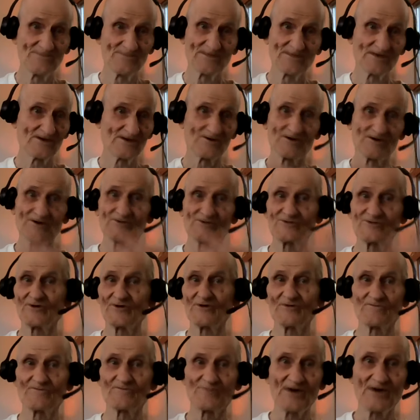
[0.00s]
There are
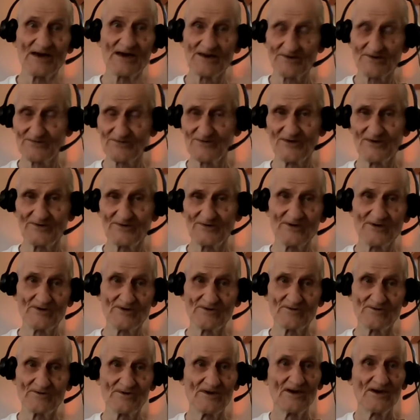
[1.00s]
certain products that do.
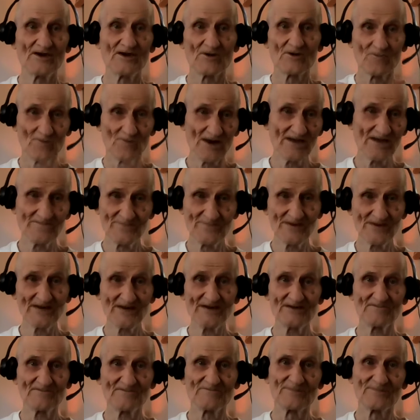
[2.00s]
Ray
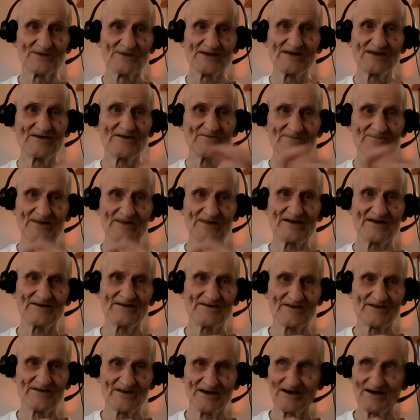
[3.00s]
Peat believed that
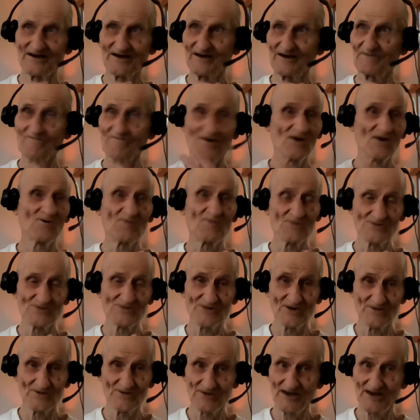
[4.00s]
milk was
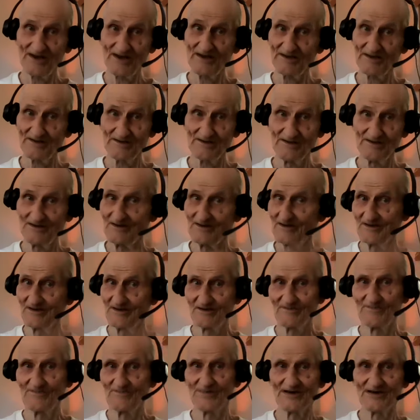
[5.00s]
okay,
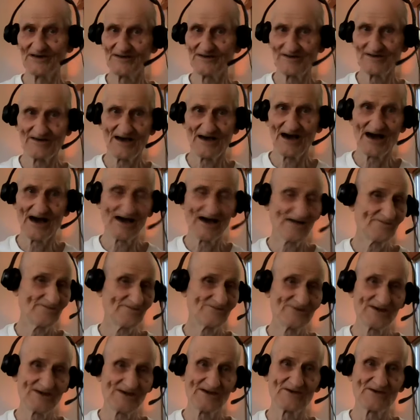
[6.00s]
but I've
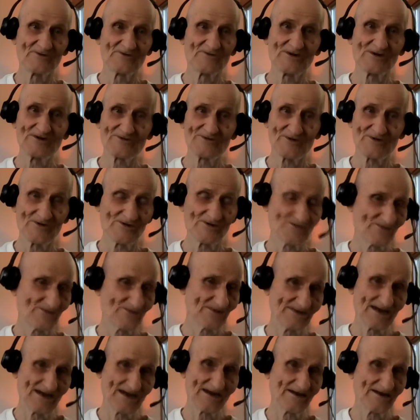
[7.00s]
seen the research, but
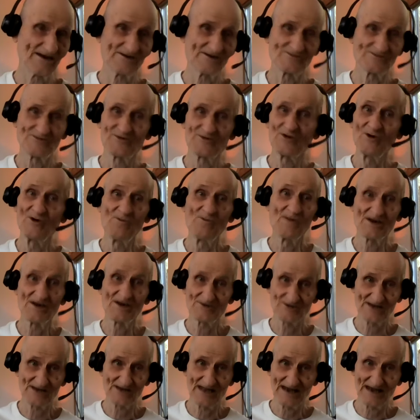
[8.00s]
that has too
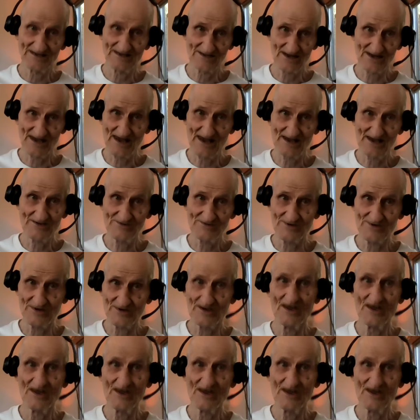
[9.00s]
much lactic acid.